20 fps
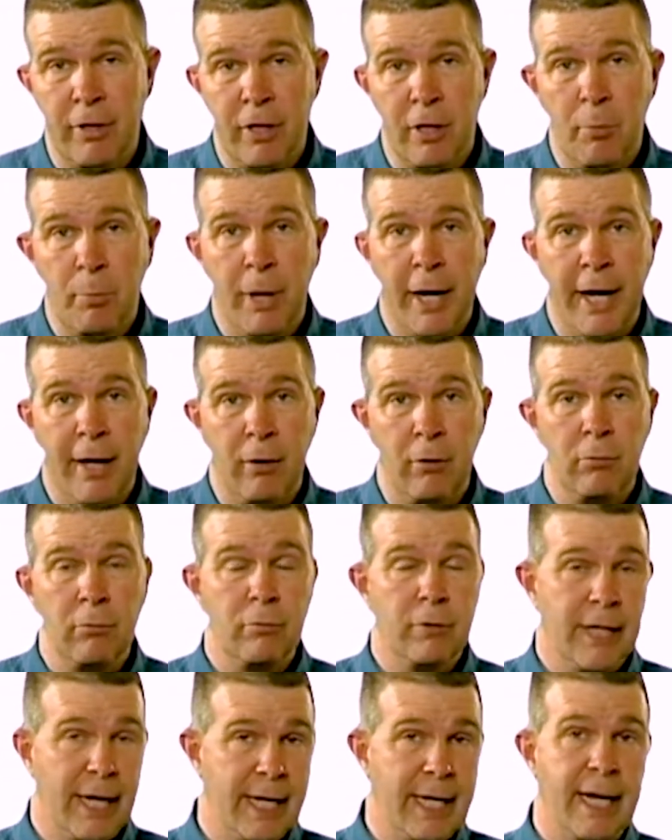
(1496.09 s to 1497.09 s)
of the panel,
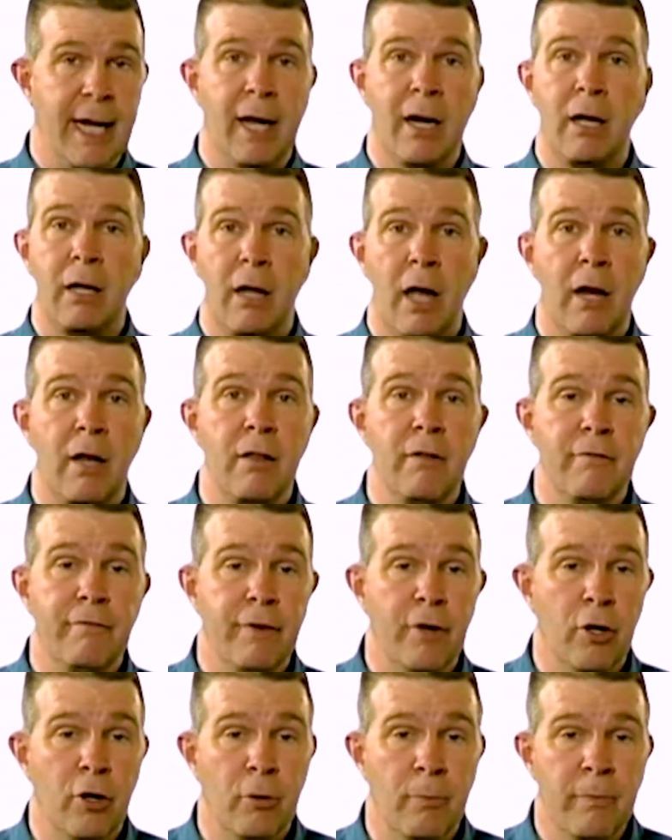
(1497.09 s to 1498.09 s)
taking out a lot of the
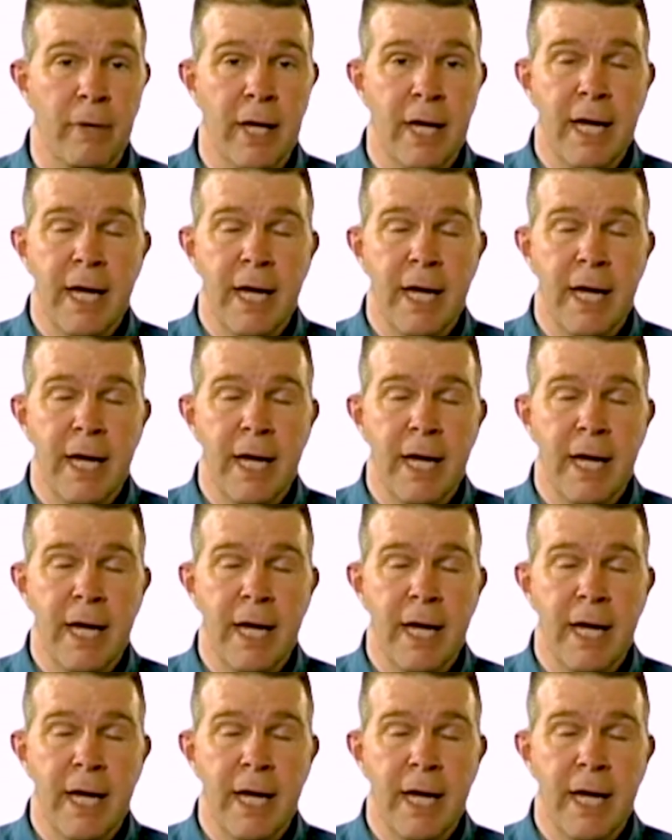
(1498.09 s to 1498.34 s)
foam,